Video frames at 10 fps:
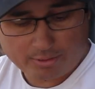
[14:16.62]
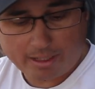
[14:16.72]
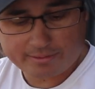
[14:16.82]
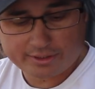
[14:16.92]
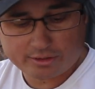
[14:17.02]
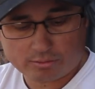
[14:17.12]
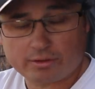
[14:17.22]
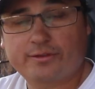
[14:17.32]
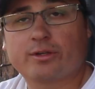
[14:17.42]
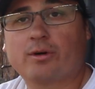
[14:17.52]
probably do a
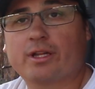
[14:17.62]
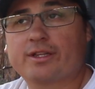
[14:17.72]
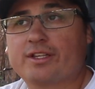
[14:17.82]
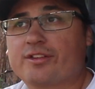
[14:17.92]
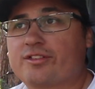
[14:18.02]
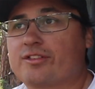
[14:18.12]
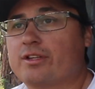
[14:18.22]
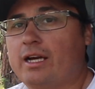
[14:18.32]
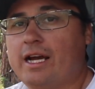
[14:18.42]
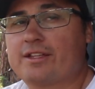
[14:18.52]
review on this
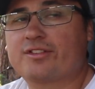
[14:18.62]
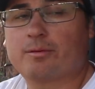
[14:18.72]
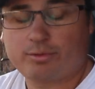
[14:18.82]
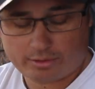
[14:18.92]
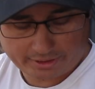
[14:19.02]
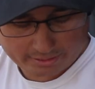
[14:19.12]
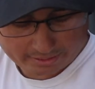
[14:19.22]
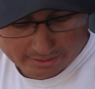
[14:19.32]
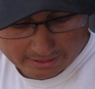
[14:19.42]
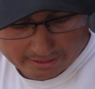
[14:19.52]
at some point,
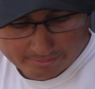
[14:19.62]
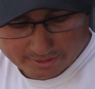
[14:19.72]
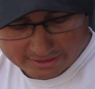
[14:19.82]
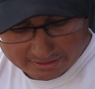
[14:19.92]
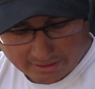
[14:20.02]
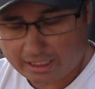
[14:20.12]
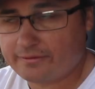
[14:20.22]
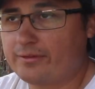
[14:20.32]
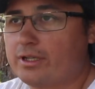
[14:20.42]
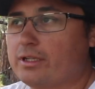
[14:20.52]
but it's a lot of
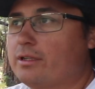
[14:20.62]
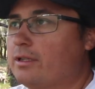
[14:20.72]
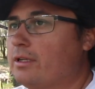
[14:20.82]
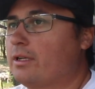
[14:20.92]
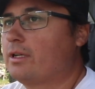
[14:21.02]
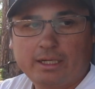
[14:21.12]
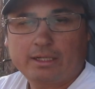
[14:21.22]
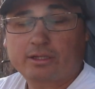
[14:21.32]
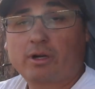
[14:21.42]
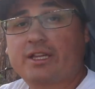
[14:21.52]
fun.
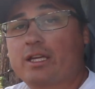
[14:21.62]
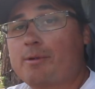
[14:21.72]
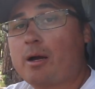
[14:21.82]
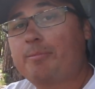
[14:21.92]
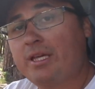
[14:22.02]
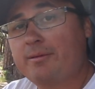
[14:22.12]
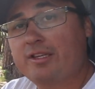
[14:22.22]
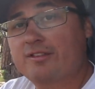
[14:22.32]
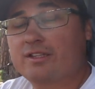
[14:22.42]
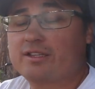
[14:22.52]
The great thing about
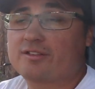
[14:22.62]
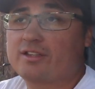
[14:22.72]
BBs is